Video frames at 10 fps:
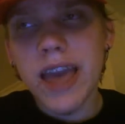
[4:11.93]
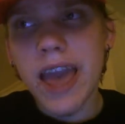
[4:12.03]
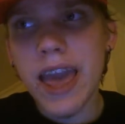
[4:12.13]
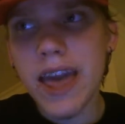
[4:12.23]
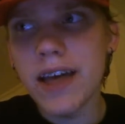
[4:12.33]

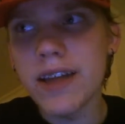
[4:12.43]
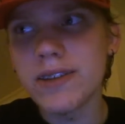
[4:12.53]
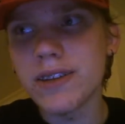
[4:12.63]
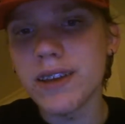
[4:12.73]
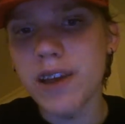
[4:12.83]

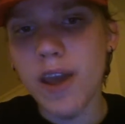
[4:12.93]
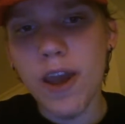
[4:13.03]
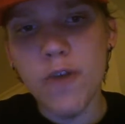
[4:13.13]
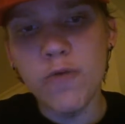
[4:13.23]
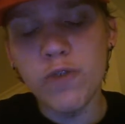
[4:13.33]
And
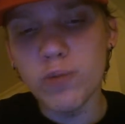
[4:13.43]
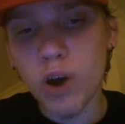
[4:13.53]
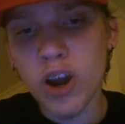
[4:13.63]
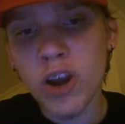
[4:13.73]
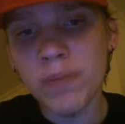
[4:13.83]
if we
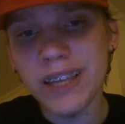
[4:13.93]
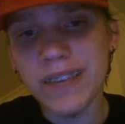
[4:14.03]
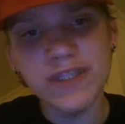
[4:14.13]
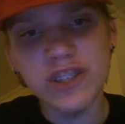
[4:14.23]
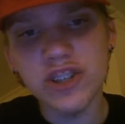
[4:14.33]
want our
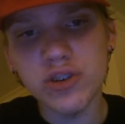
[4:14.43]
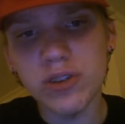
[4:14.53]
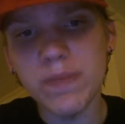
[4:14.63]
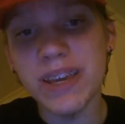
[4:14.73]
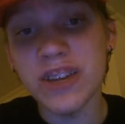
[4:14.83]
beliefs to truly
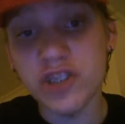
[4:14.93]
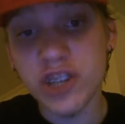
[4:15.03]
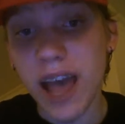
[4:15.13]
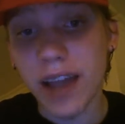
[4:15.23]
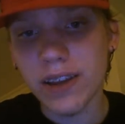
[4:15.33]
be in
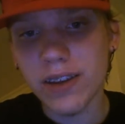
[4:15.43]
check,